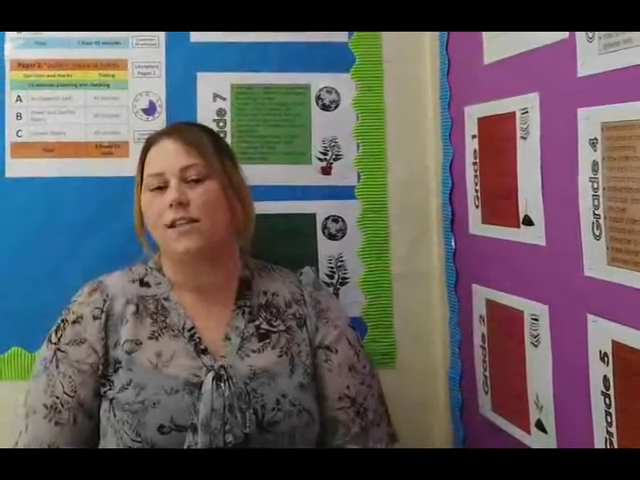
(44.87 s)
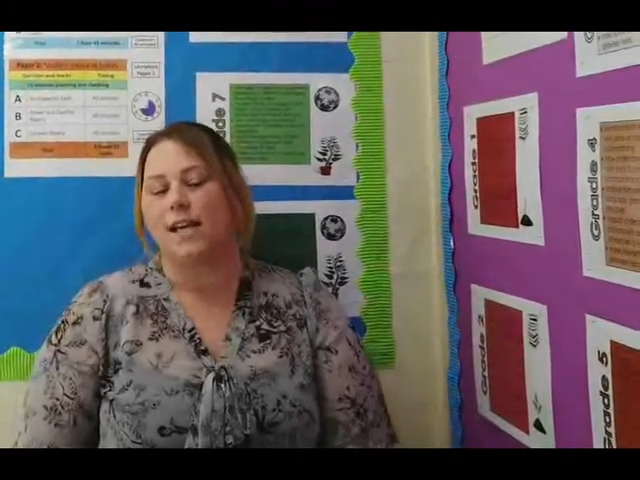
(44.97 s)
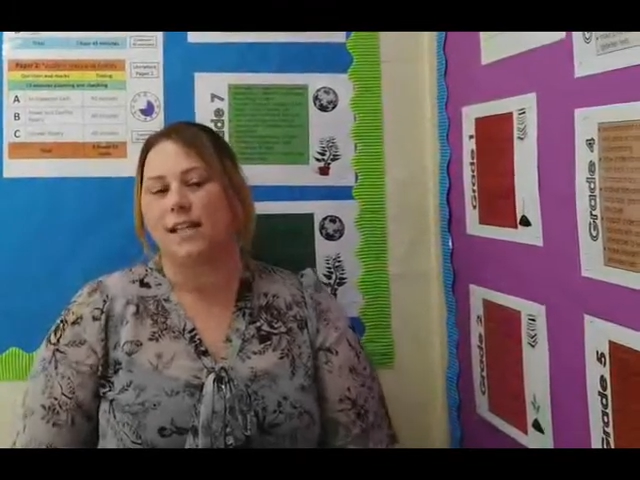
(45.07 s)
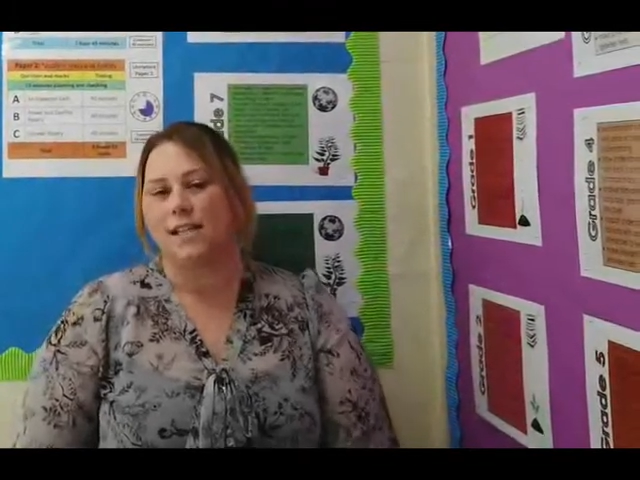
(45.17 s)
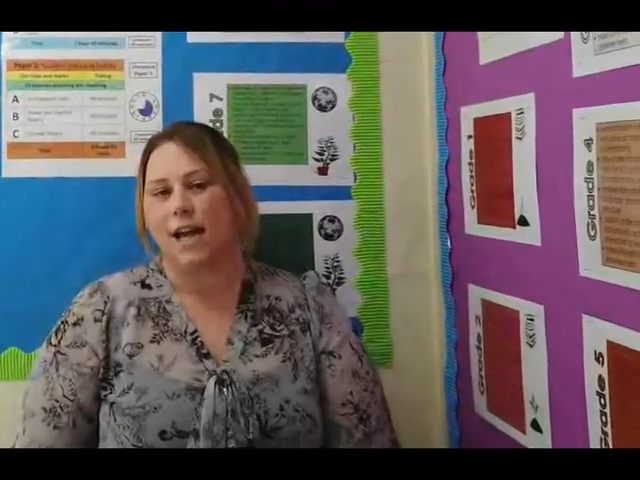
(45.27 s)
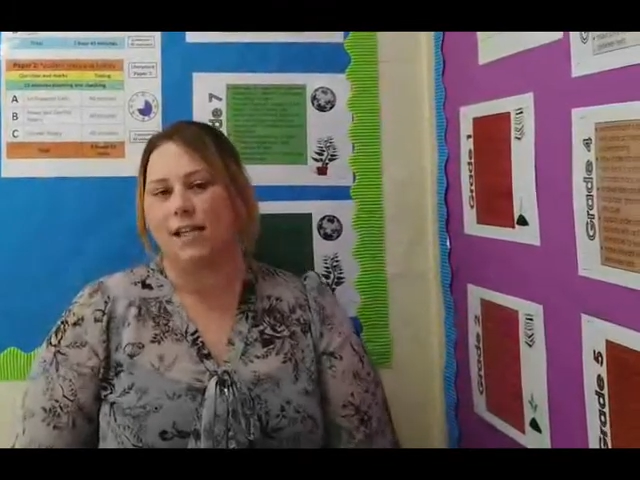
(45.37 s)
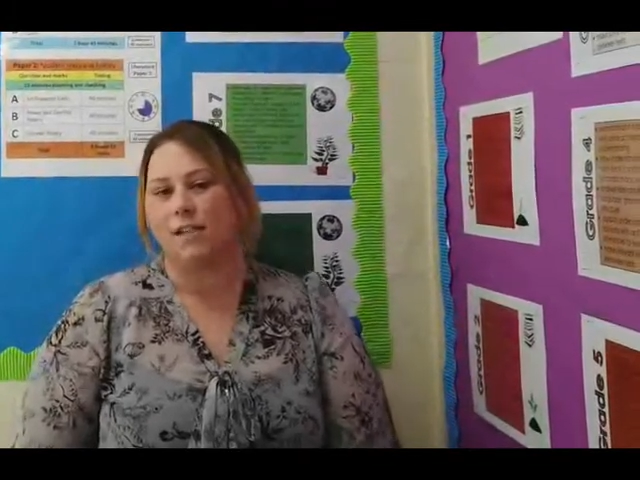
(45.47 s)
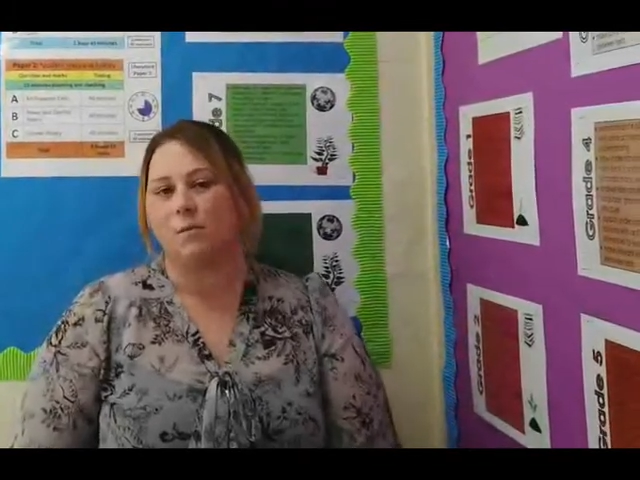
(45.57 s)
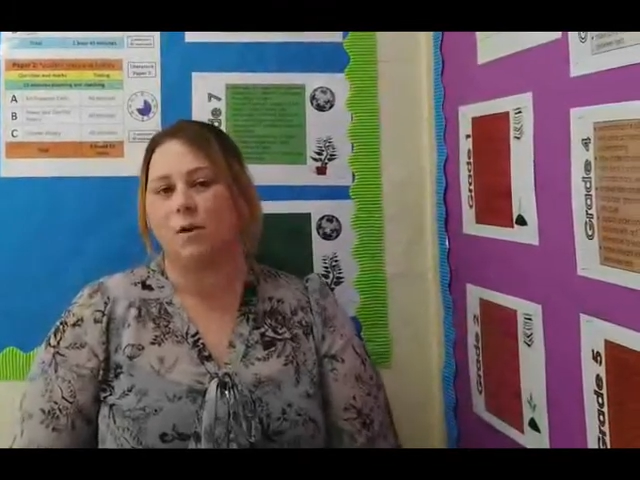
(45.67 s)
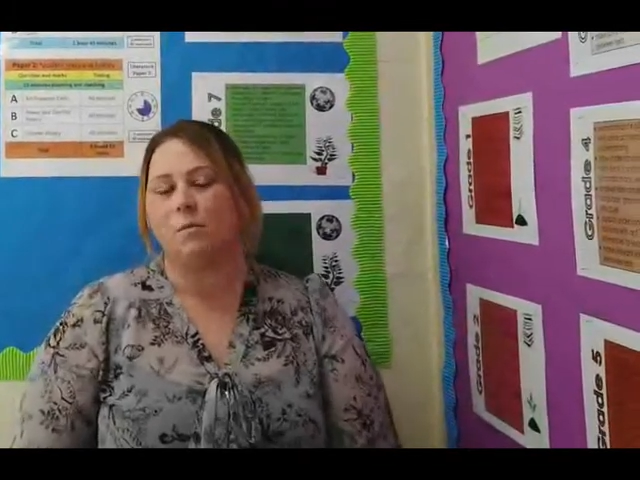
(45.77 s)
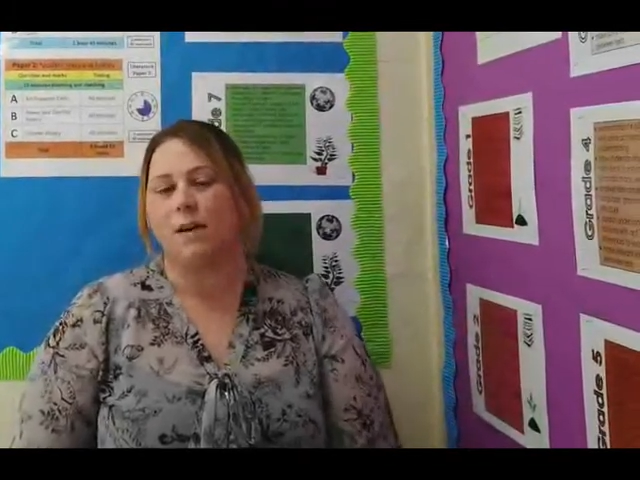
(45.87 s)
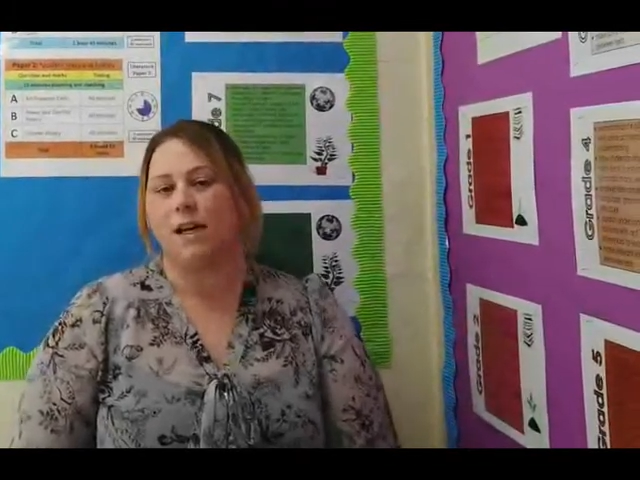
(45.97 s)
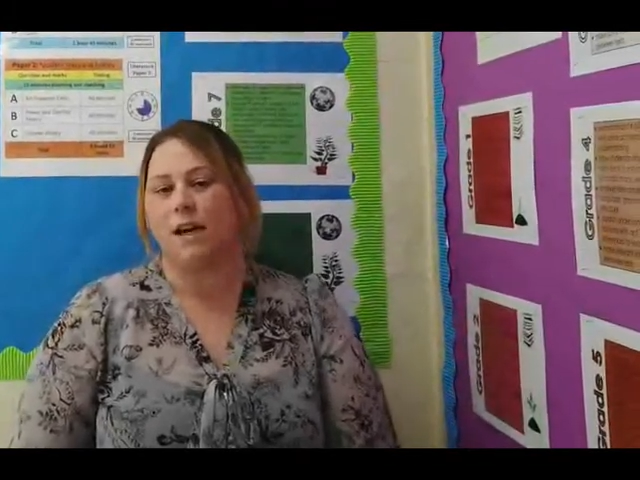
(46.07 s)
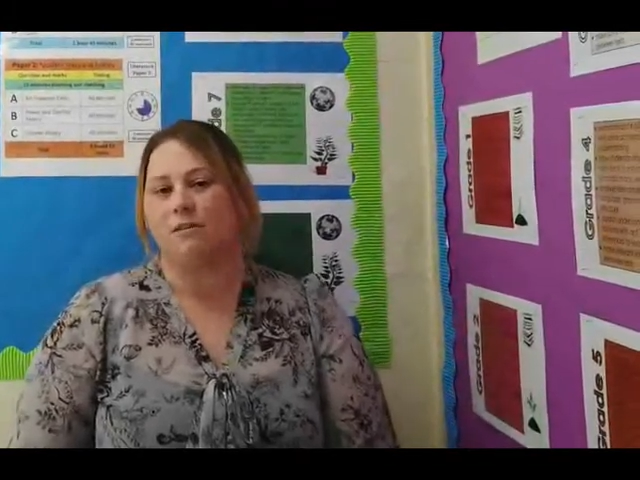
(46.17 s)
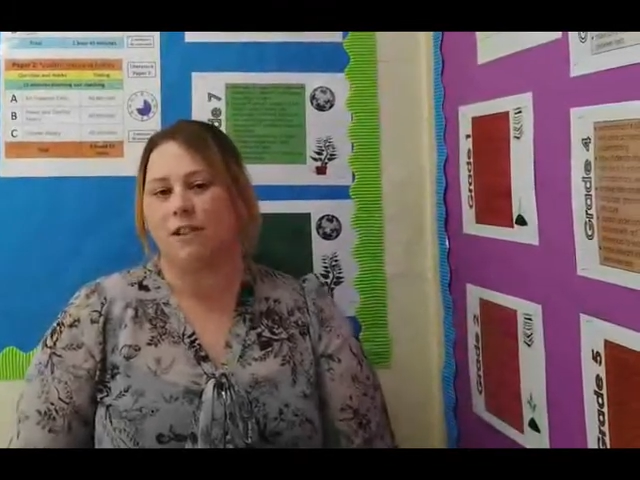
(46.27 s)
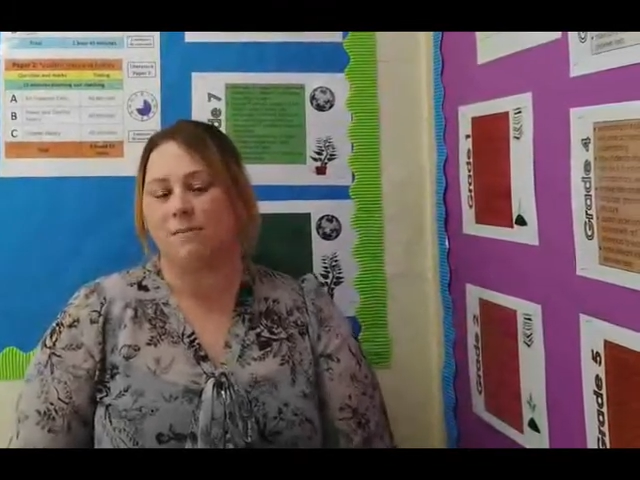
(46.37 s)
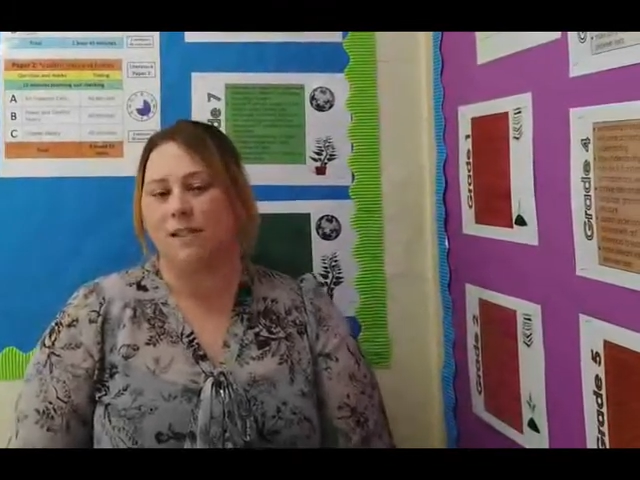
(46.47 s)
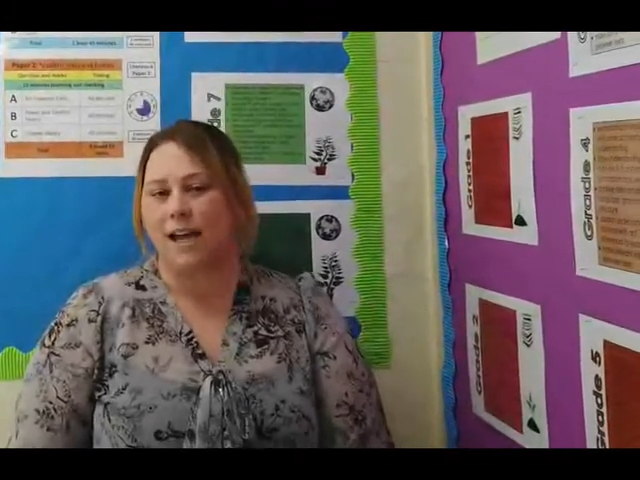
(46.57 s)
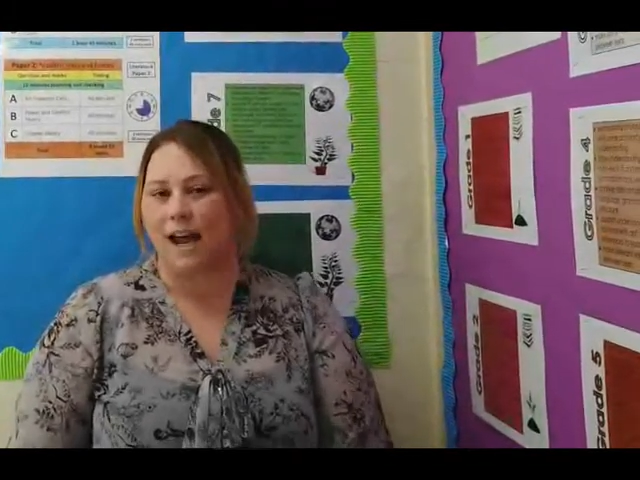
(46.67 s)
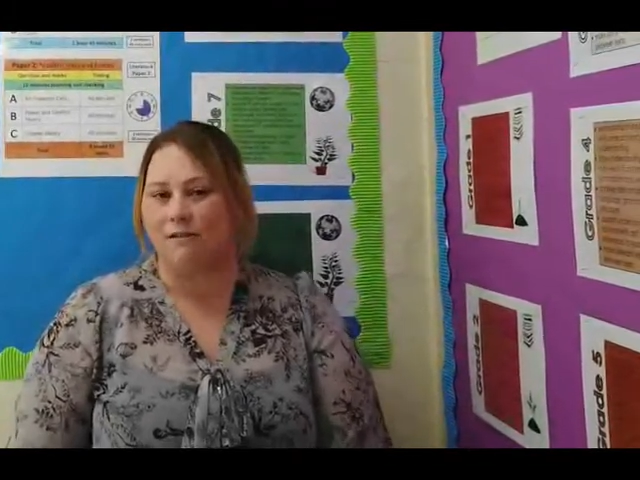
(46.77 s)
The second text will be A
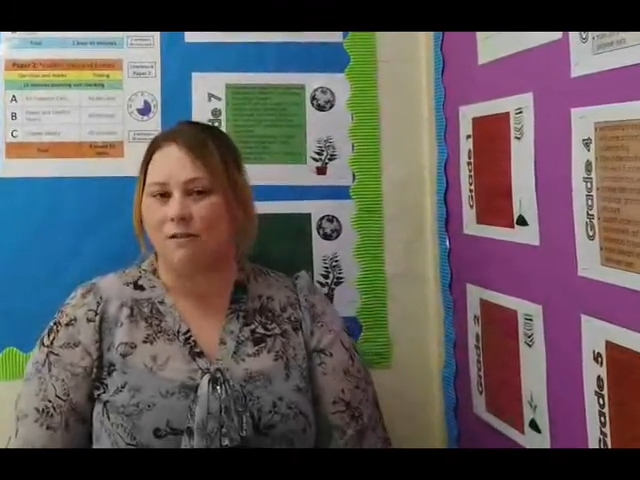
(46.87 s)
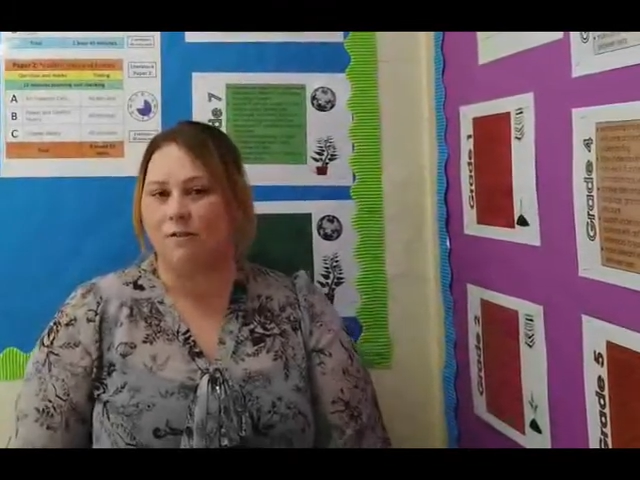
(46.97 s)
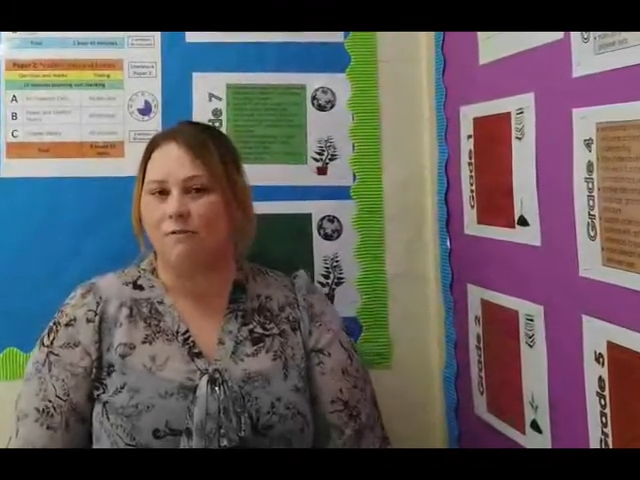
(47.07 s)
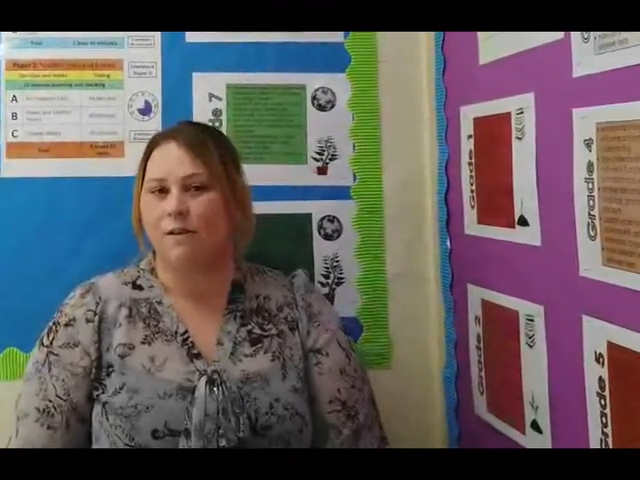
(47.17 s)
Christmas Carol,